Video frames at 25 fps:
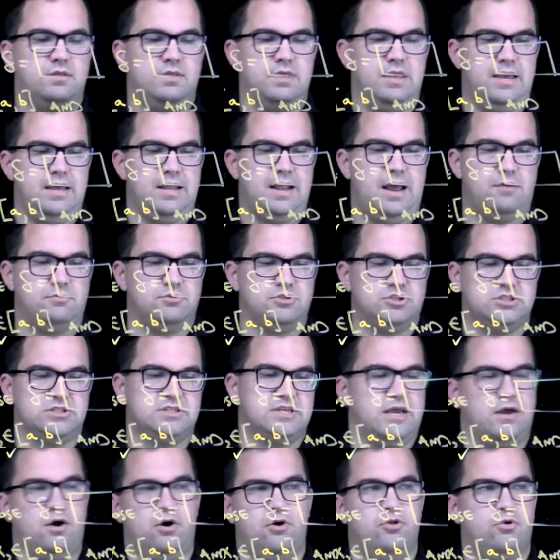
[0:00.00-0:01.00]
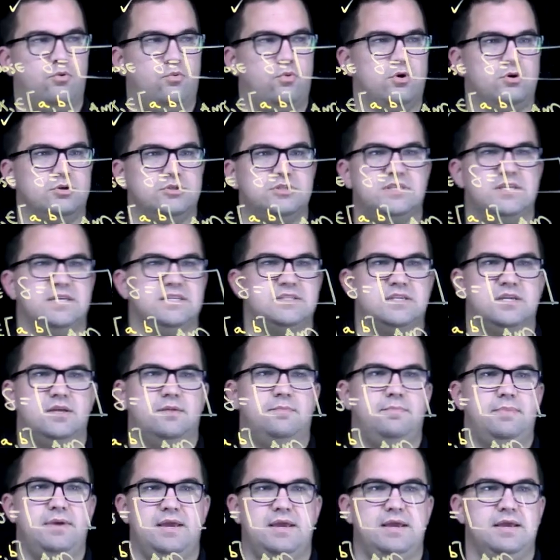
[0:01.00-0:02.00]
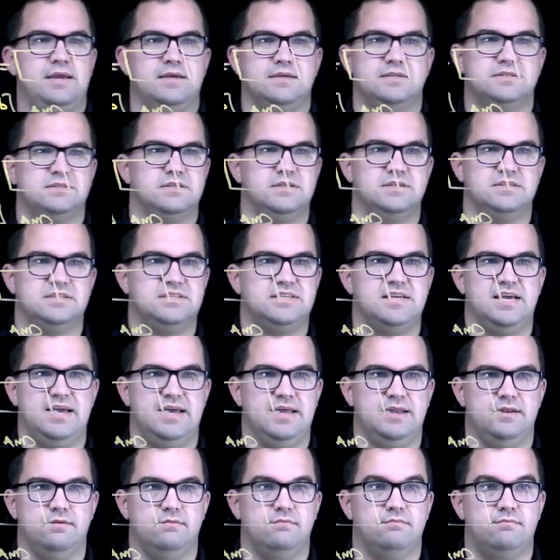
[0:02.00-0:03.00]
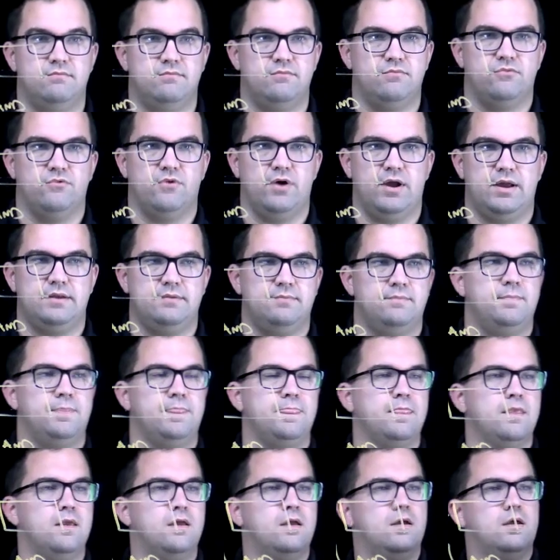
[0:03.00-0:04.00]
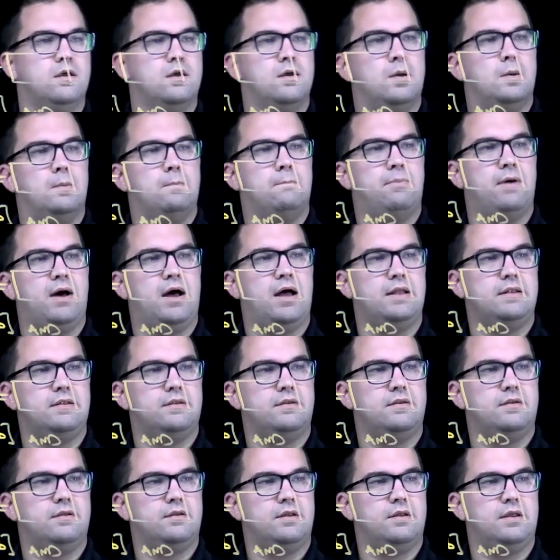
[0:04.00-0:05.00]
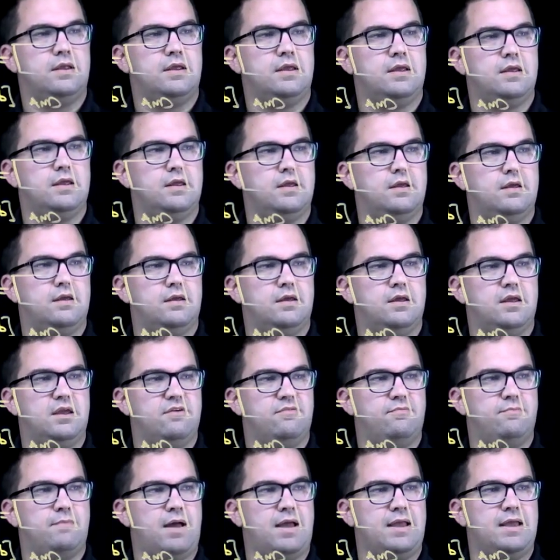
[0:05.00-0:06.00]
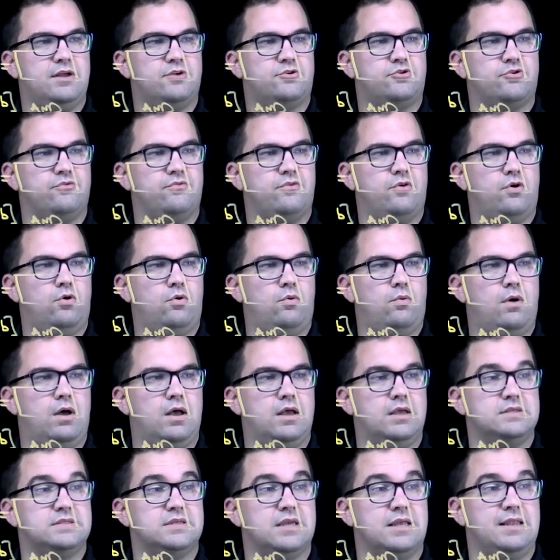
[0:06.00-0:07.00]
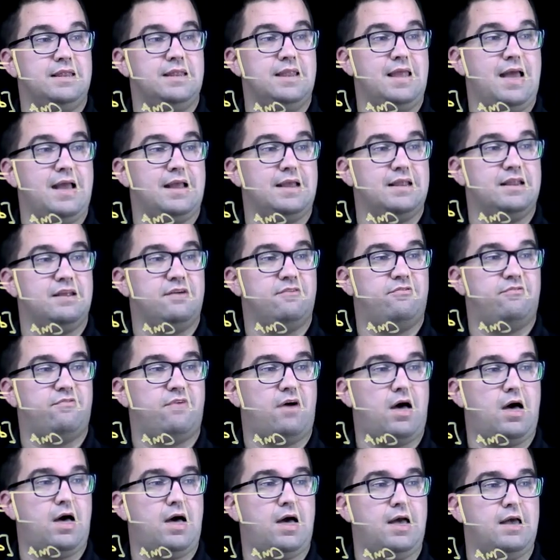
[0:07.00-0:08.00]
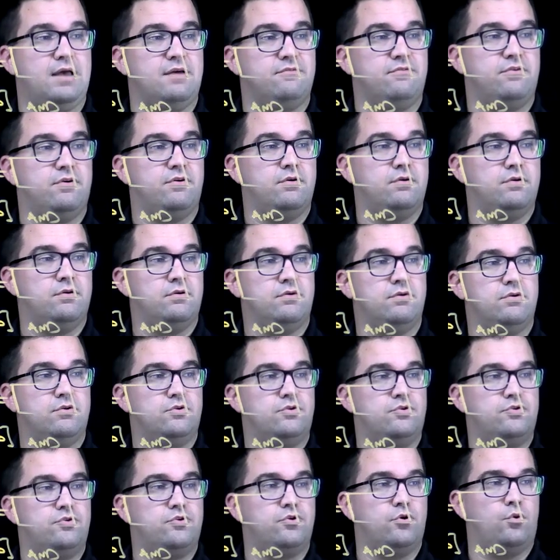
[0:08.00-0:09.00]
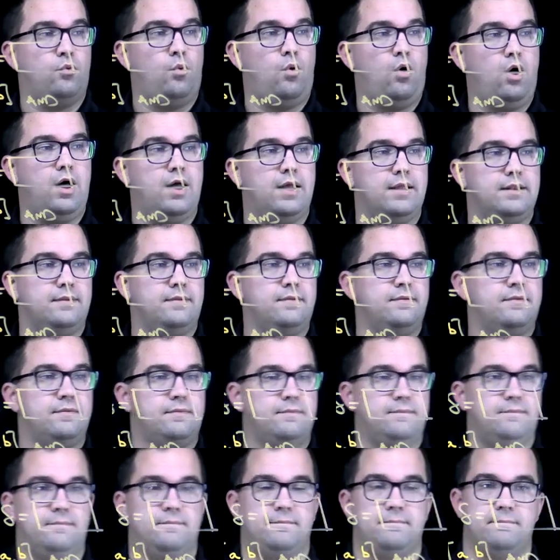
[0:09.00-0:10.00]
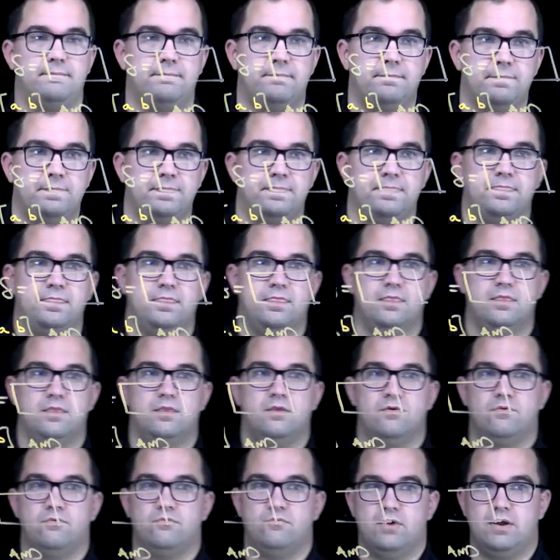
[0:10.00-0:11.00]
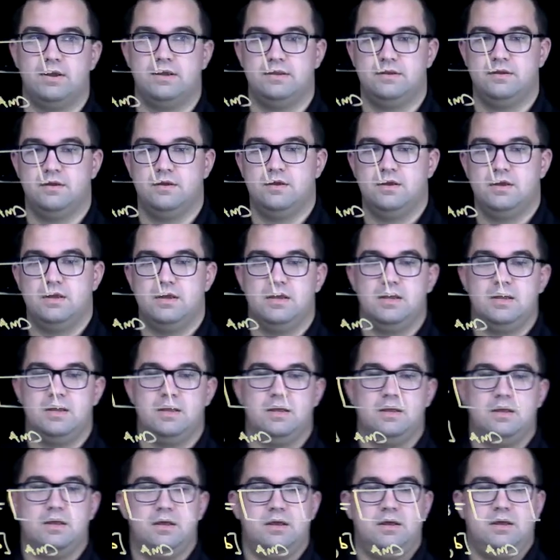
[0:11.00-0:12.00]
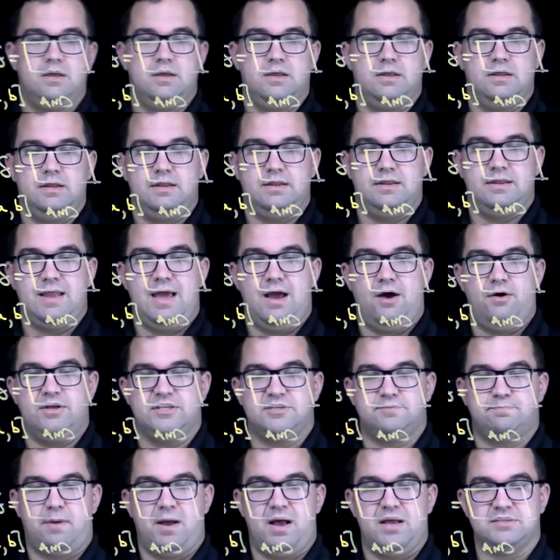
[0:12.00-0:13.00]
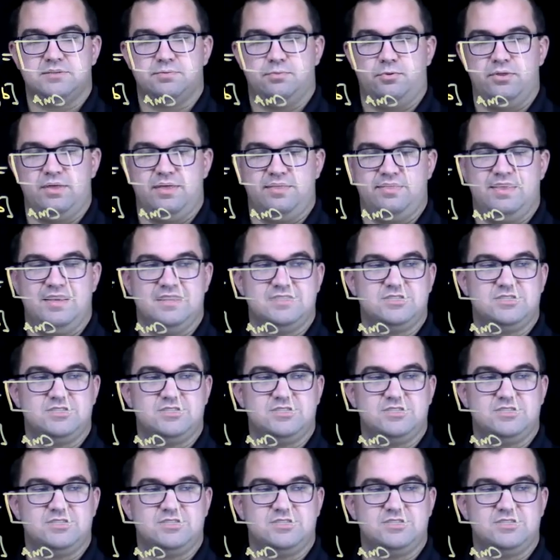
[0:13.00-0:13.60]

then I would just say, oh, the worst this could be is 10, right? But if my interval was -5 to 1, right? Now it's possible that